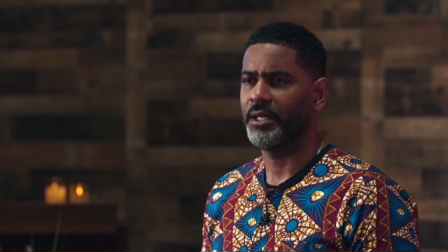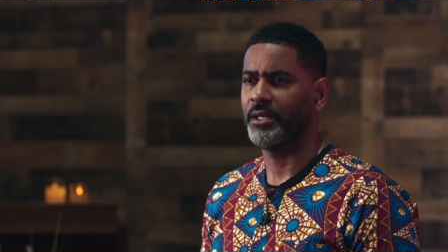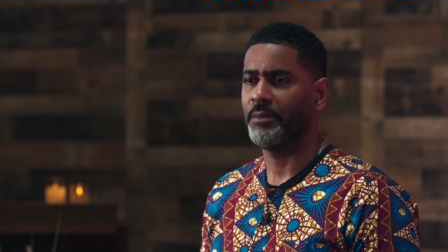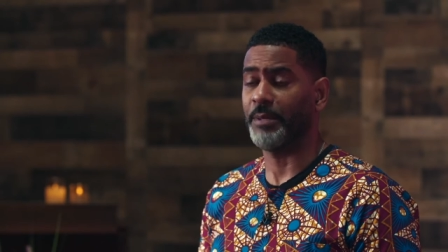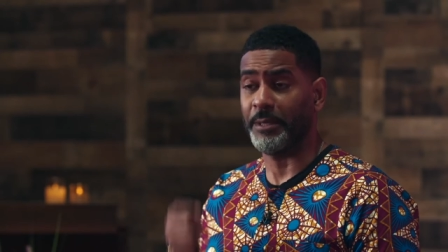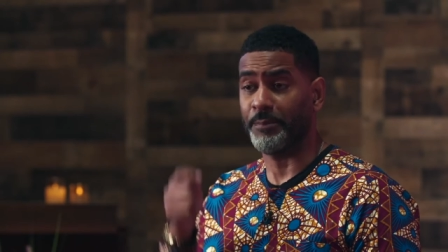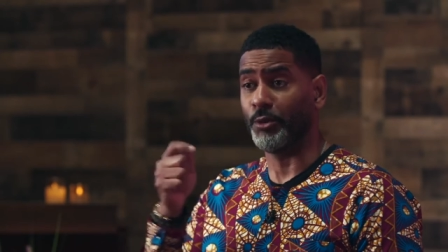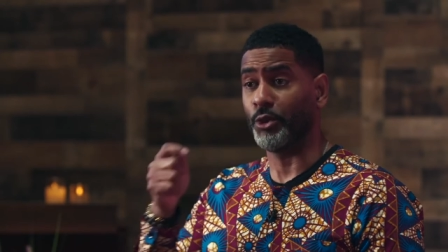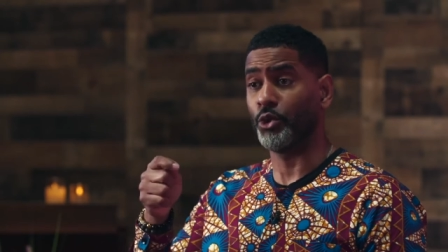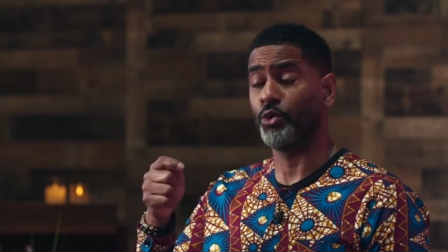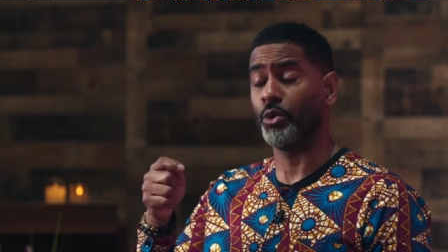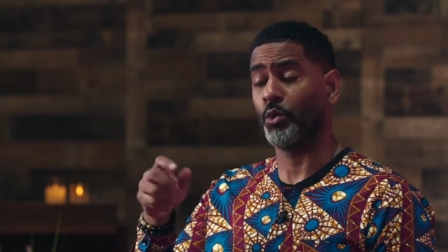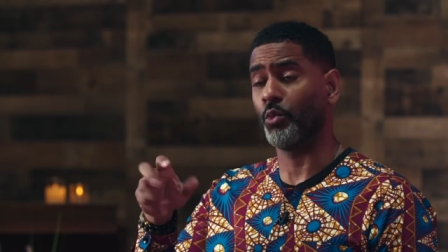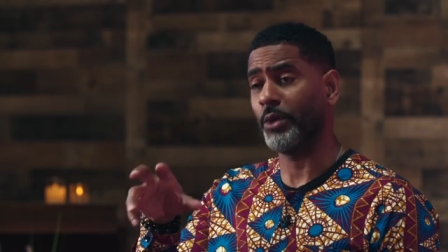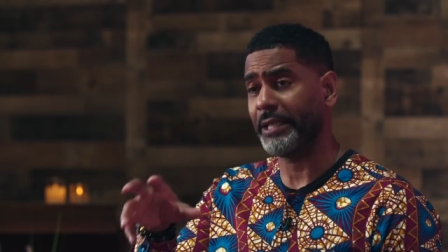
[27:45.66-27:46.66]
People who
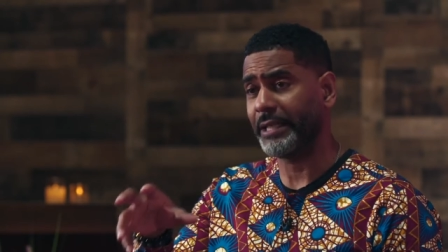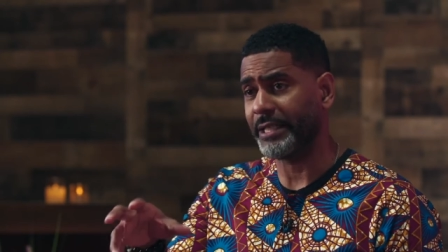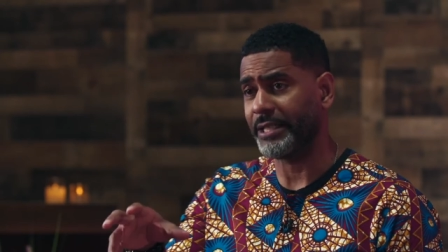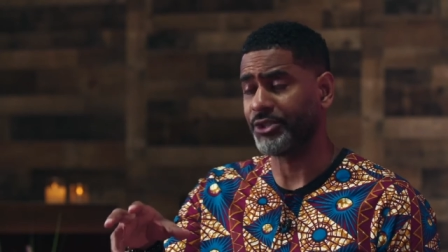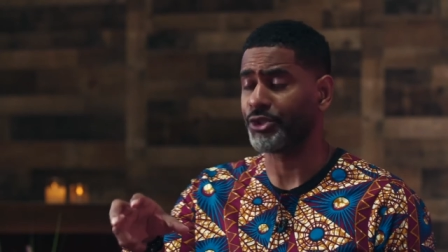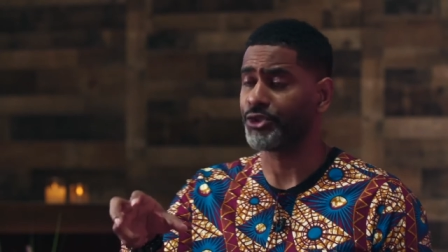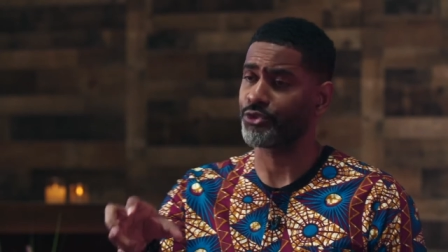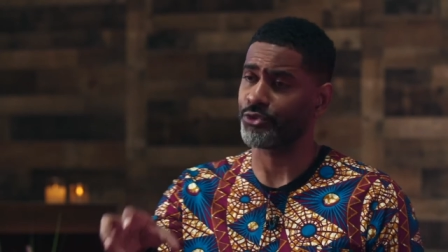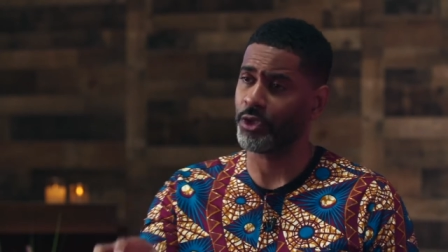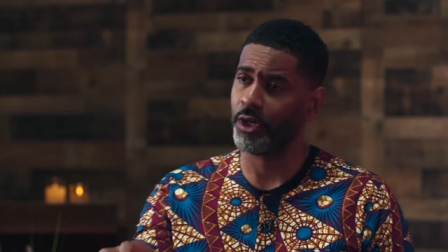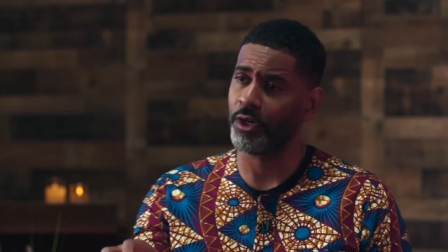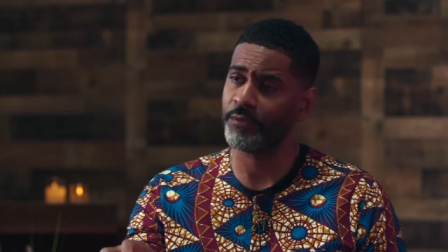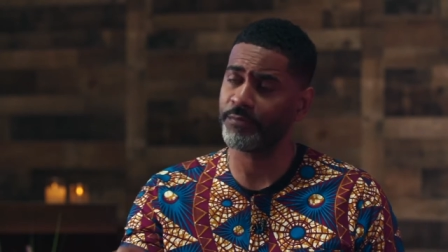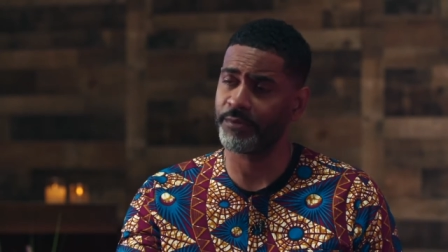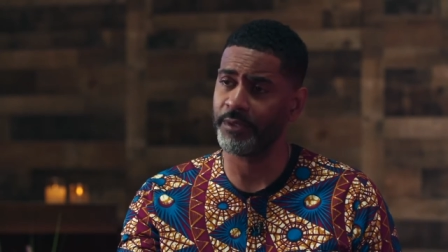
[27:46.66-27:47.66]
are willing to
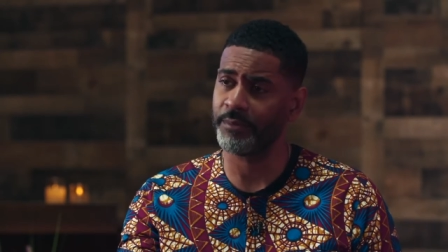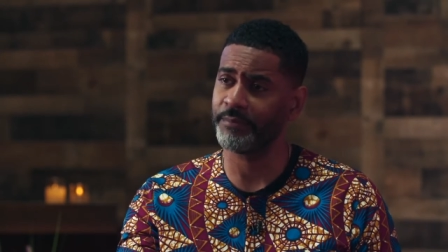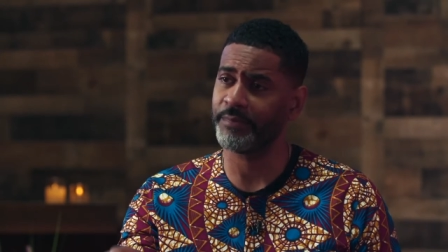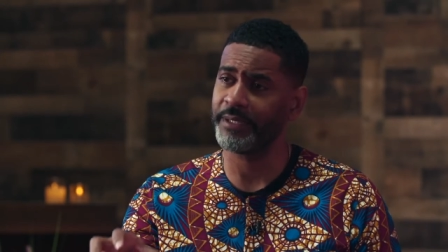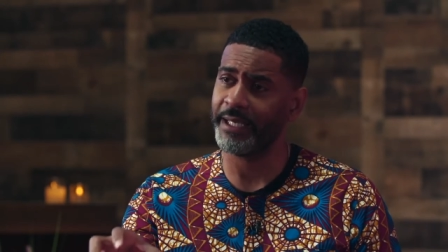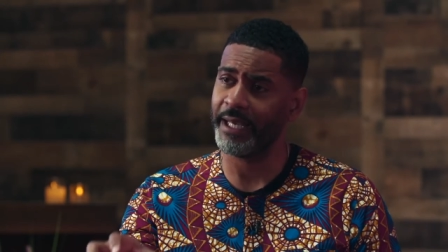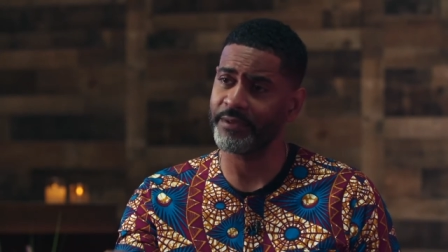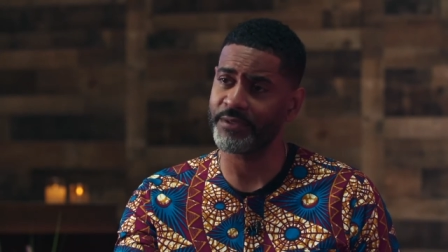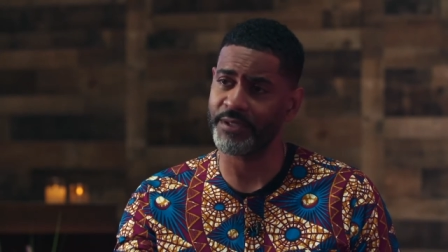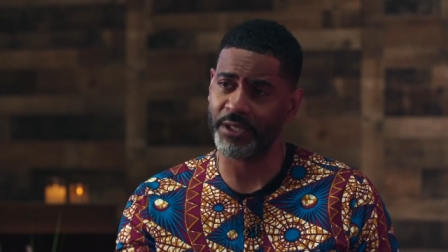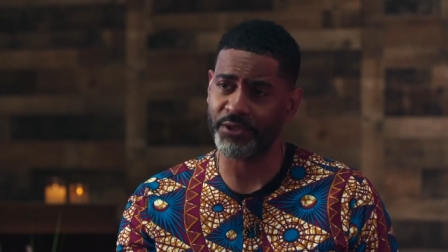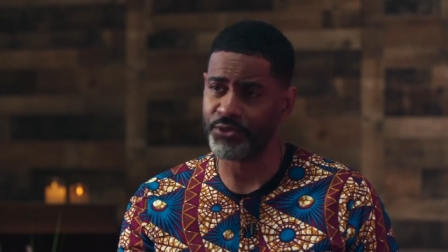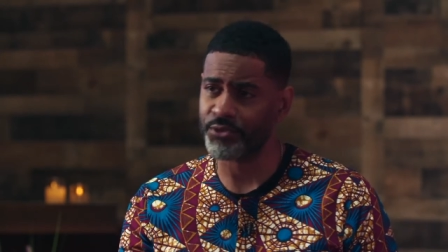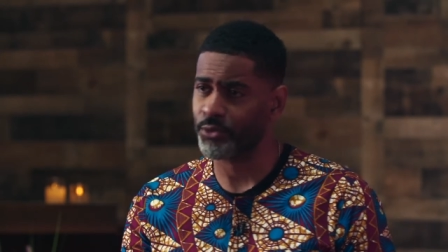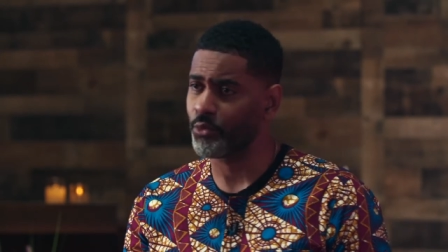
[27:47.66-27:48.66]
draw from the
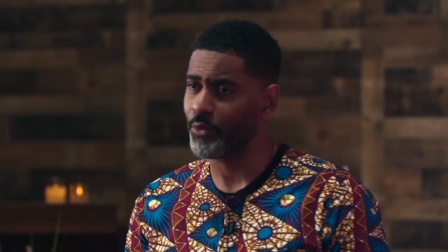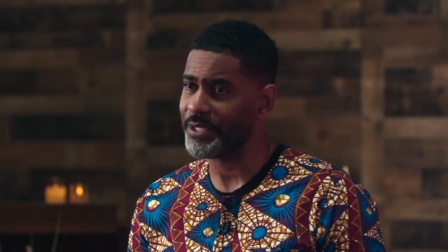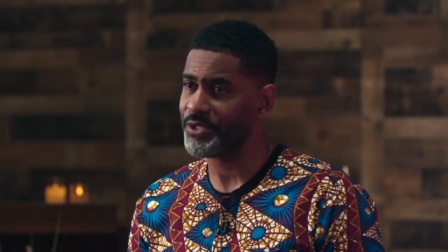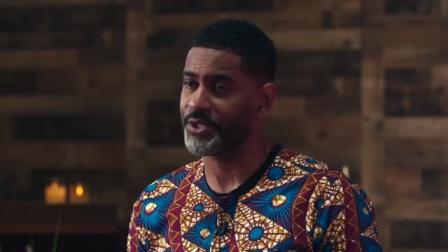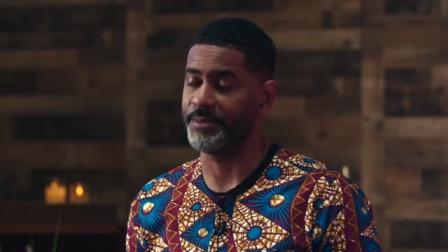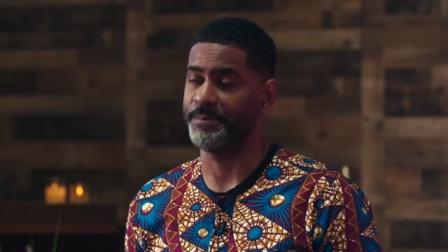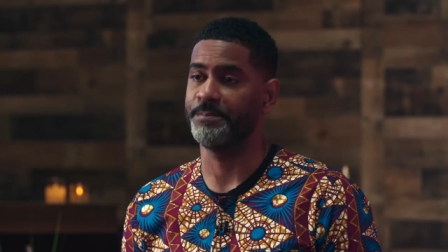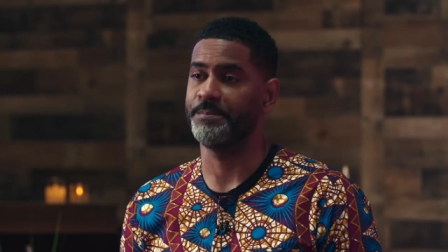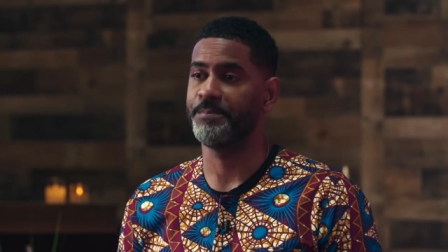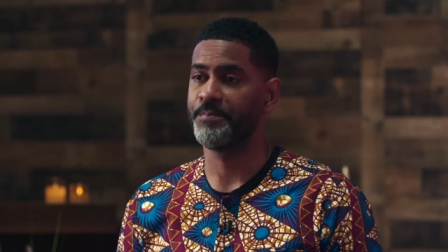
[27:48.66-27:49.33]
ancestral wisdom.